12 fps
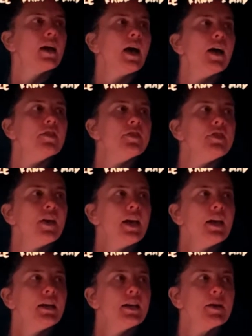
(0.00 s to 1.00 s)
And
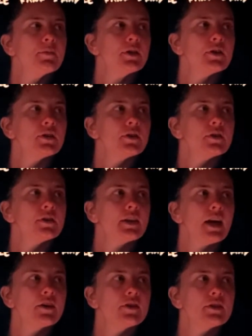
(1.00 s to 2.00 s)
then I'm gonna
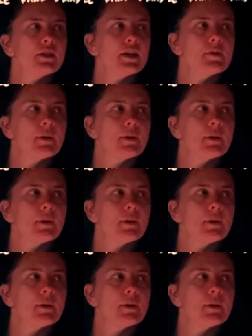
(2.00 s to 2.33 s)
calculate